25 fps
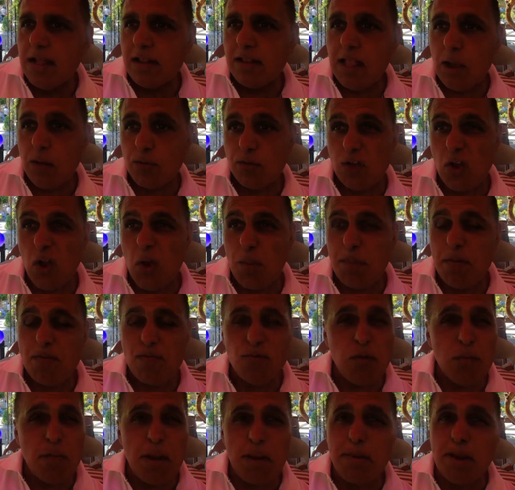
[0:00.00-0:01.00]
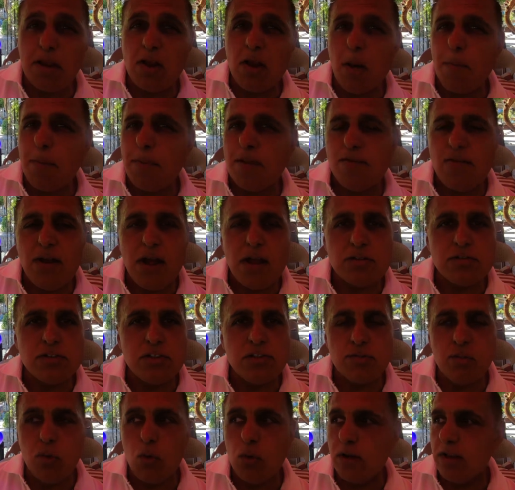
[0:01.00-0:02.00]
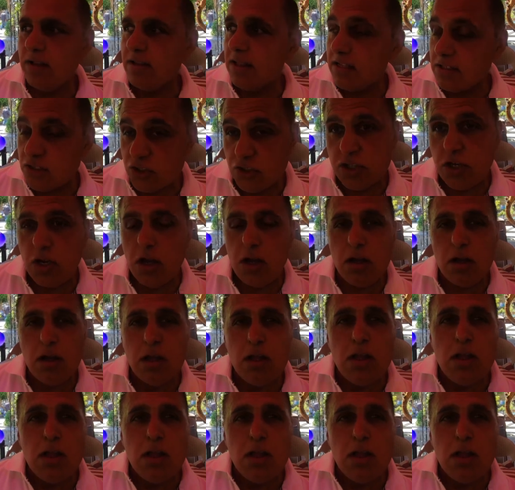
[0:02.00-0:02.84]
That was open for maybe a couple of hours this morning. That's shut.